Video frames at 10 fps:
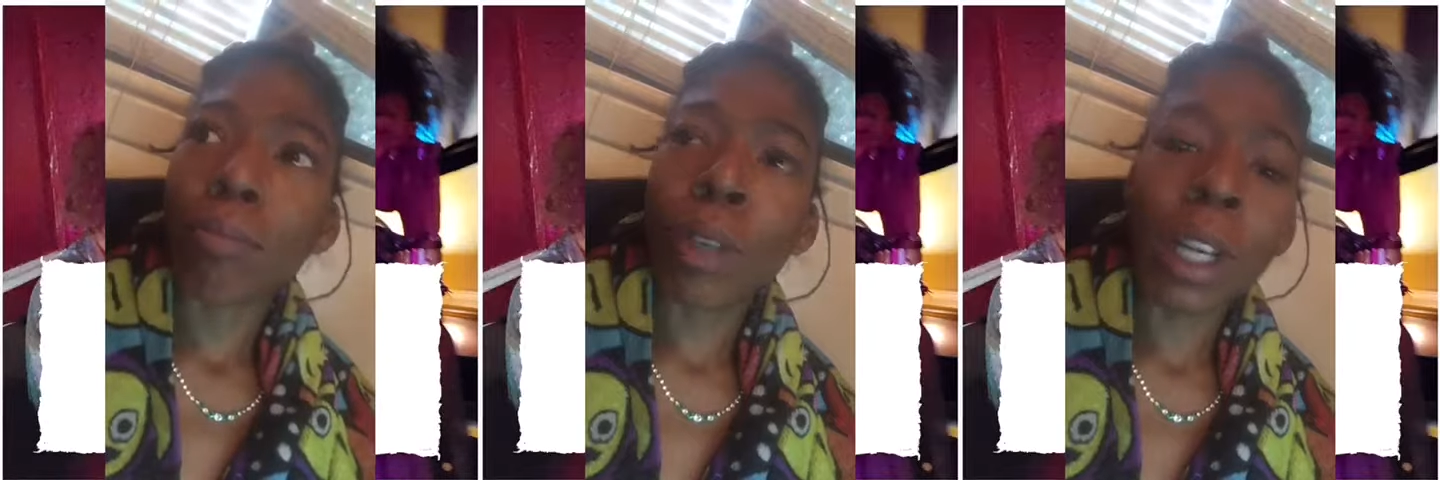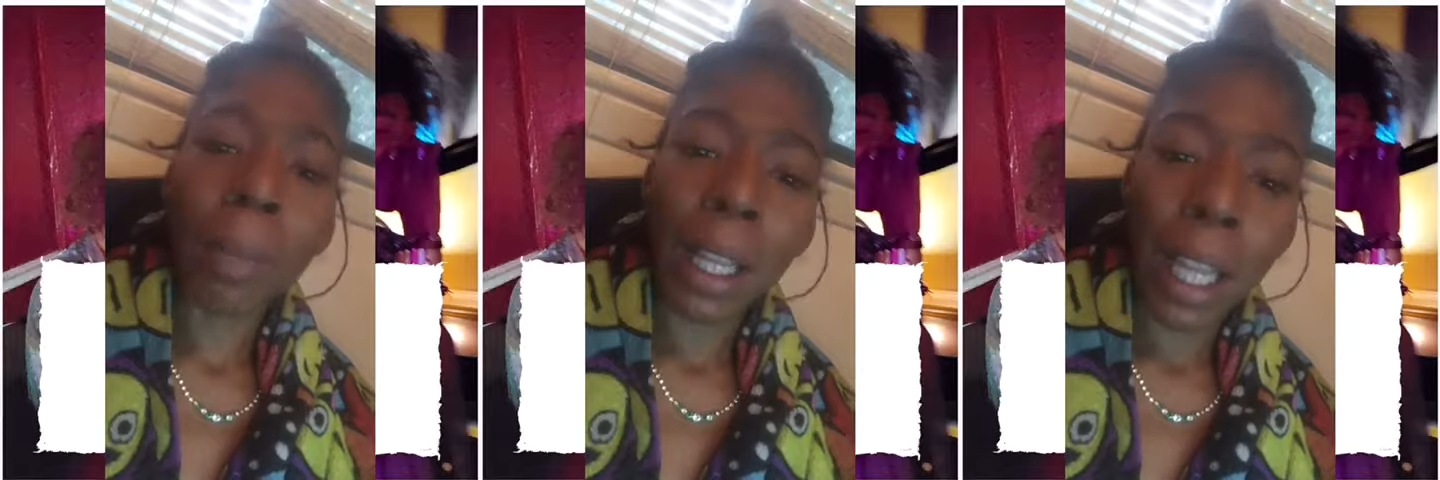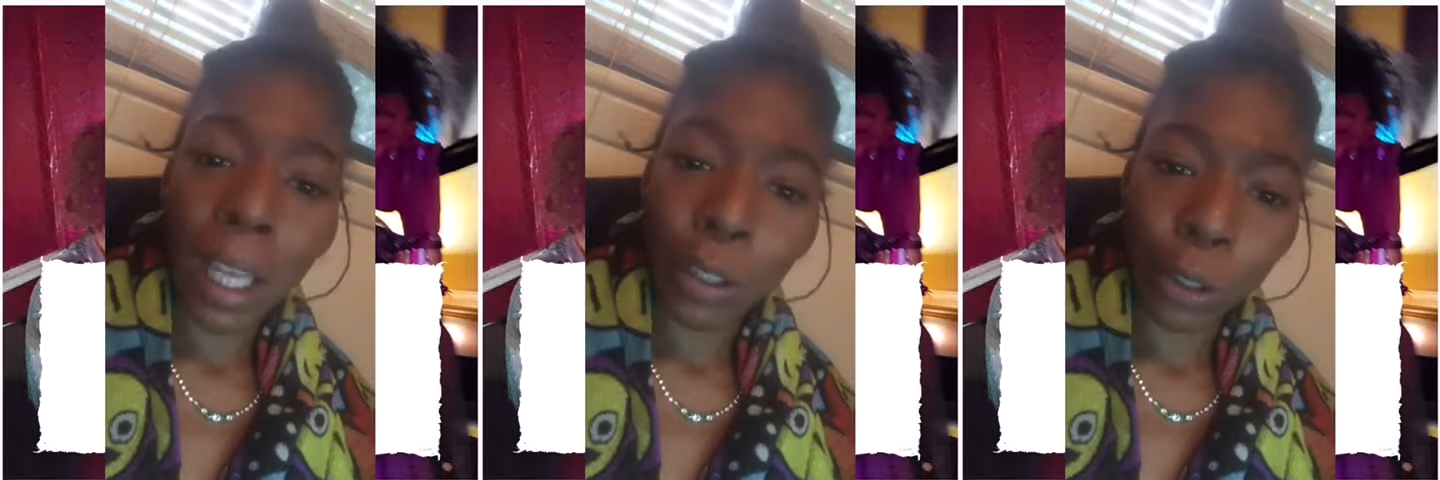one of my
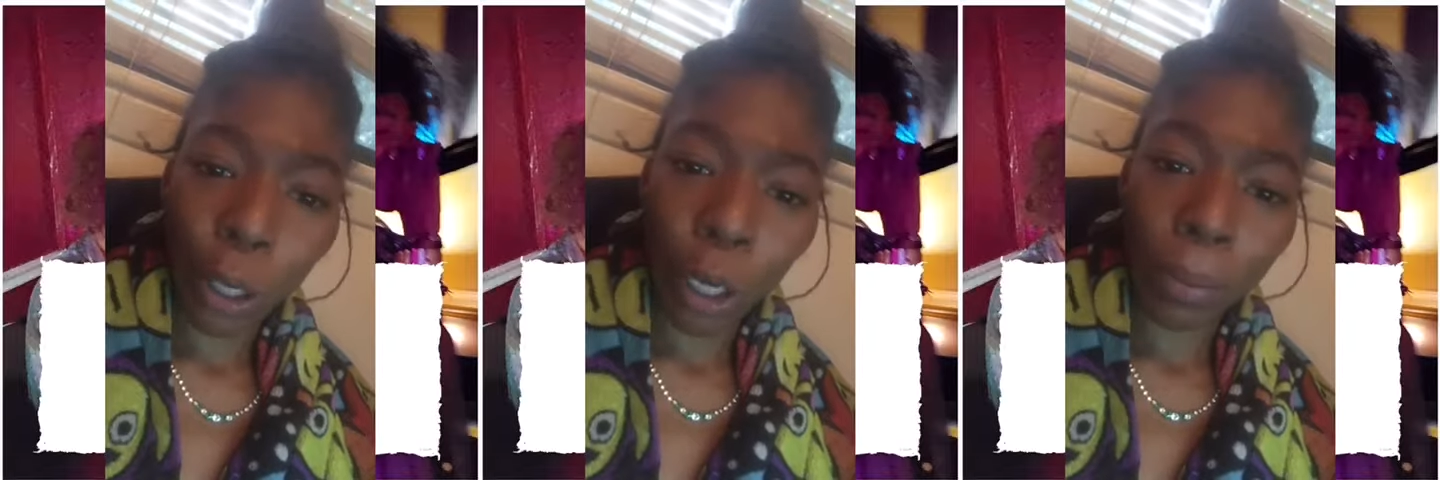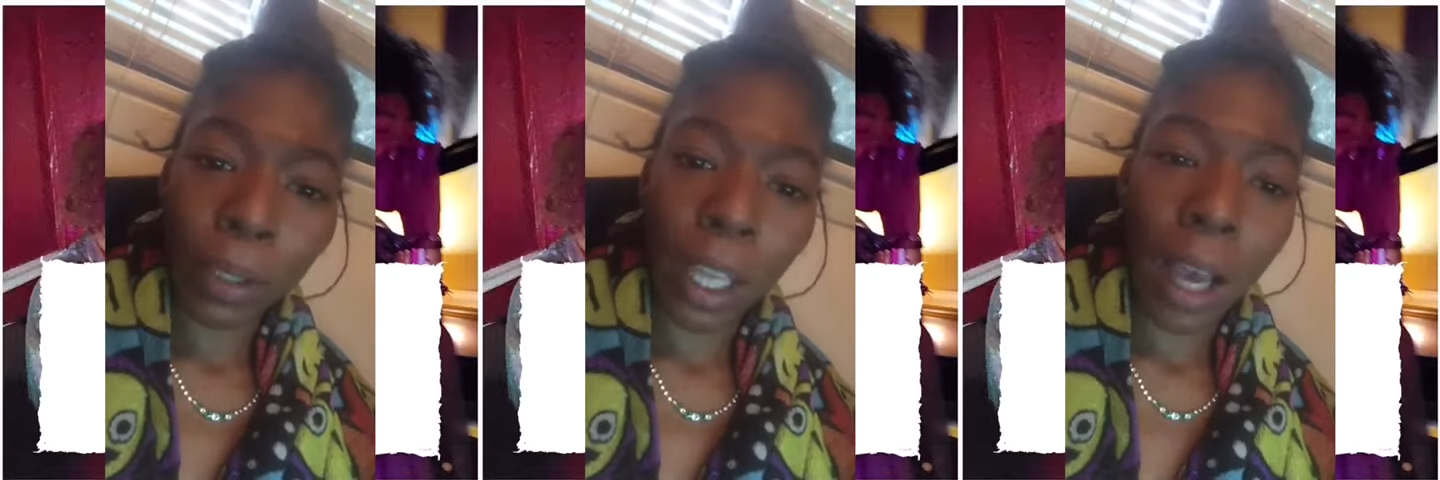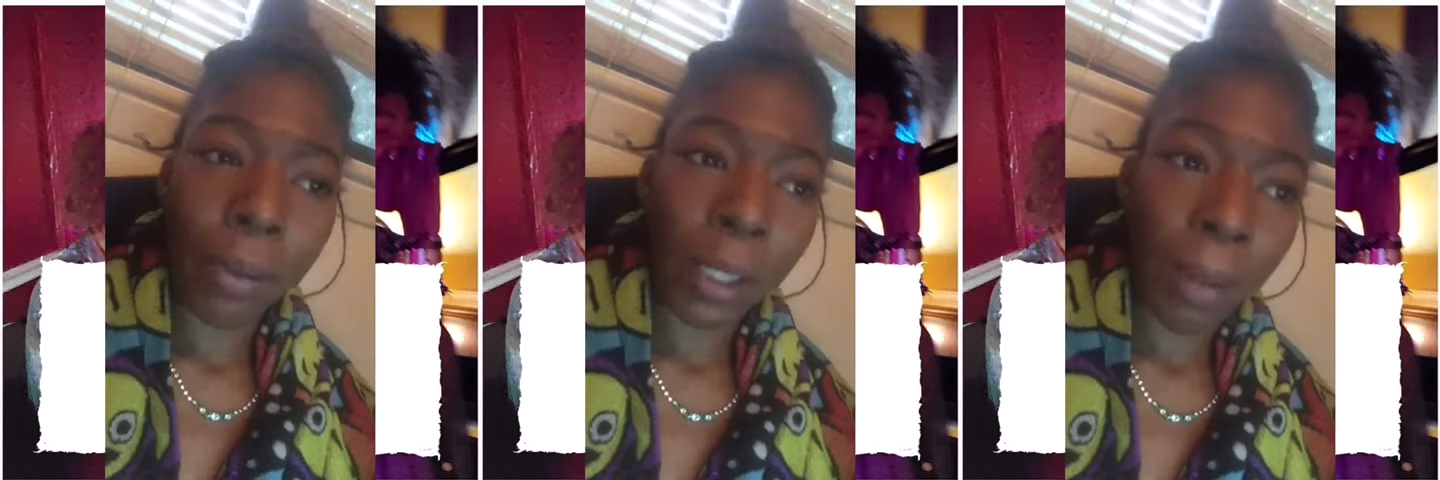last jobs,
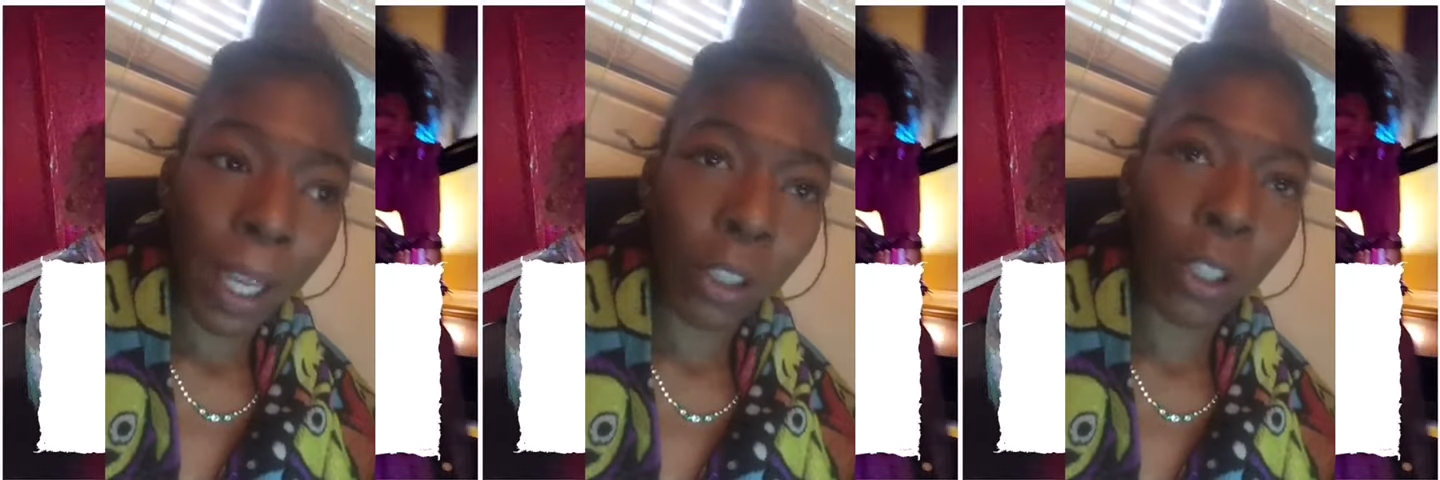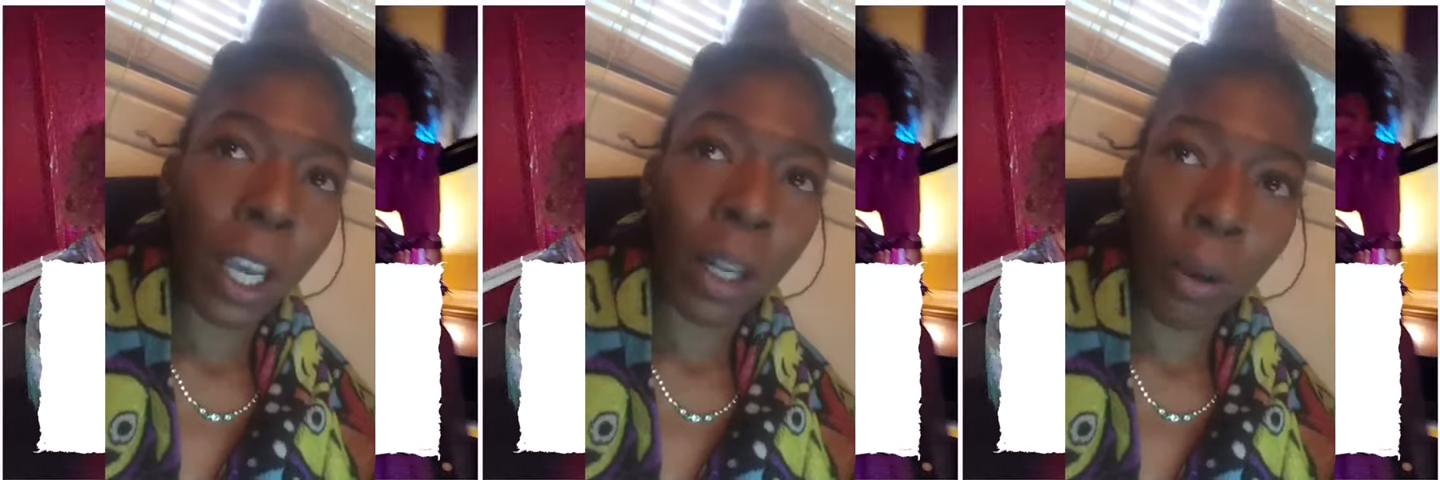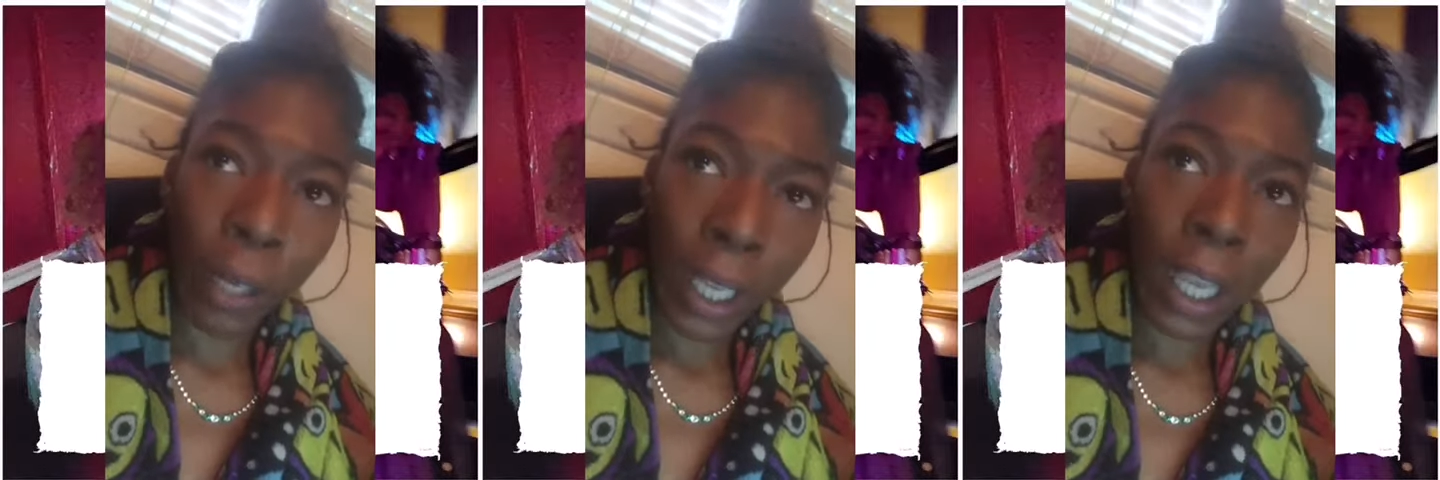I was a manager at an
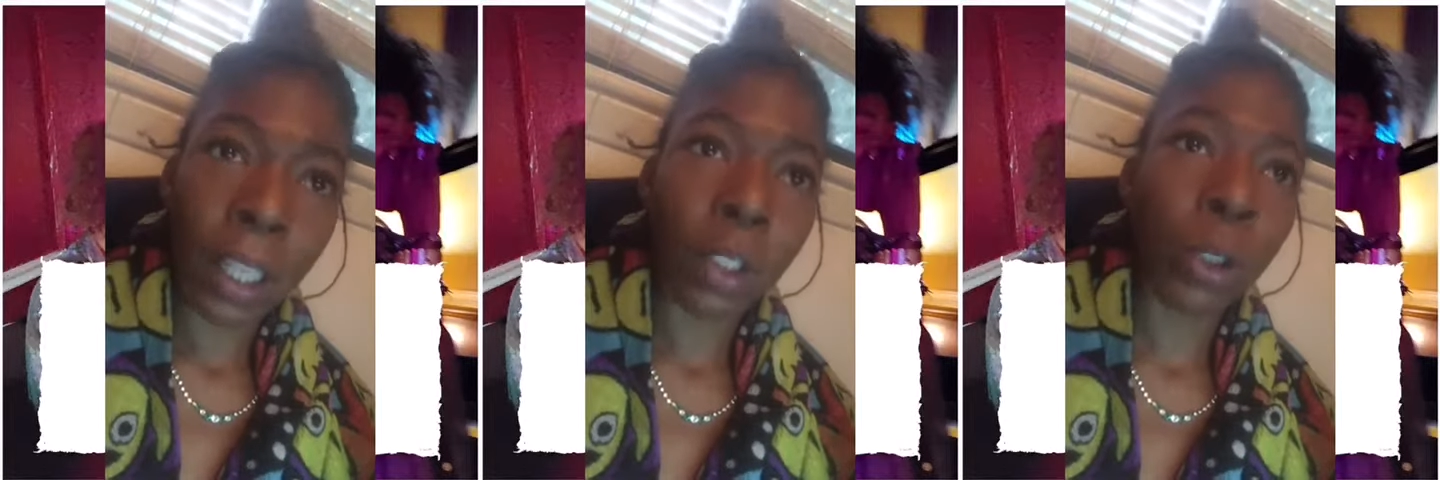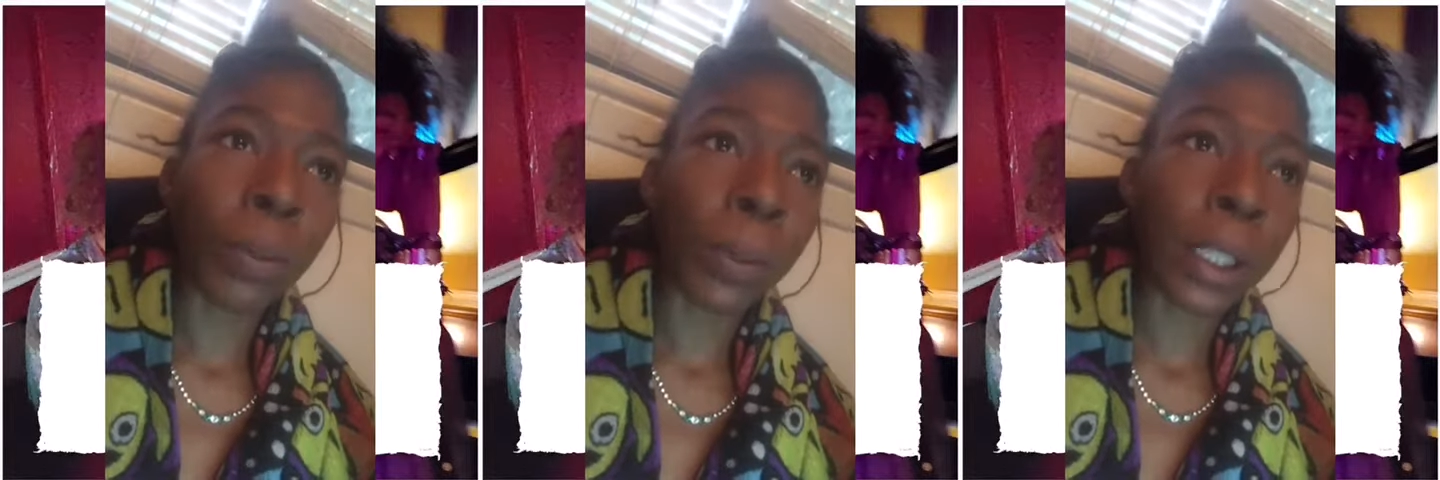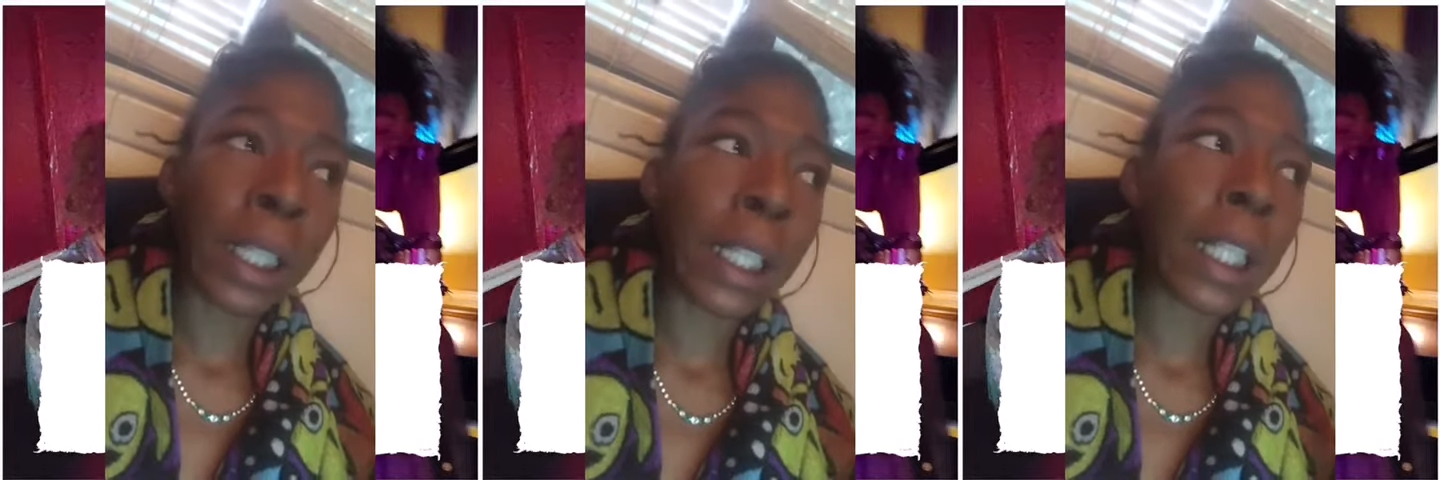organic juice
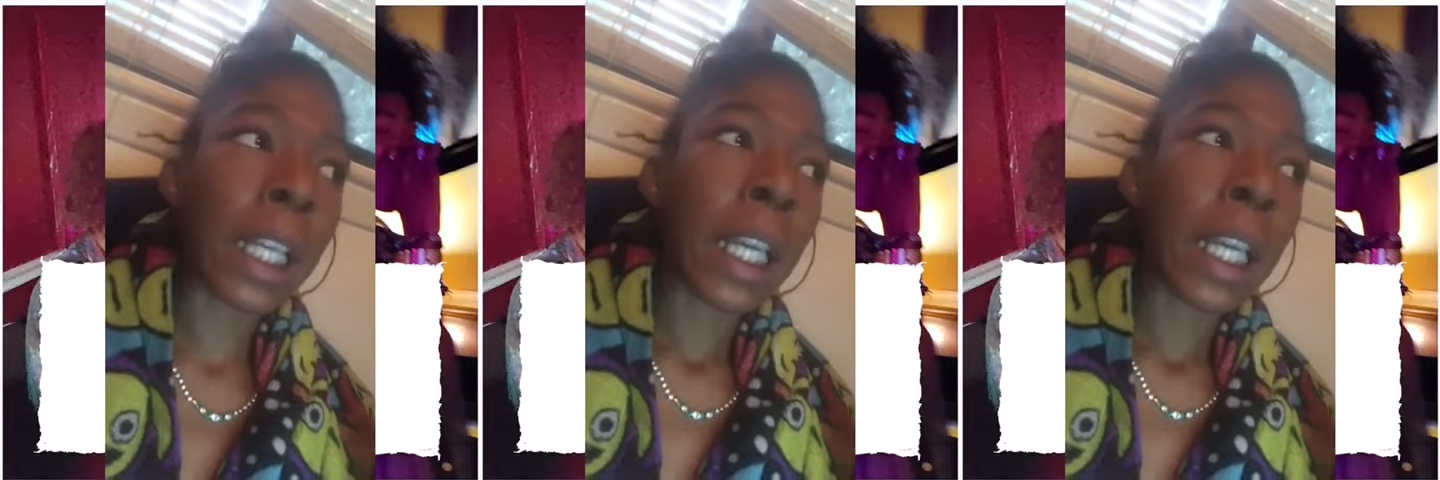boutique.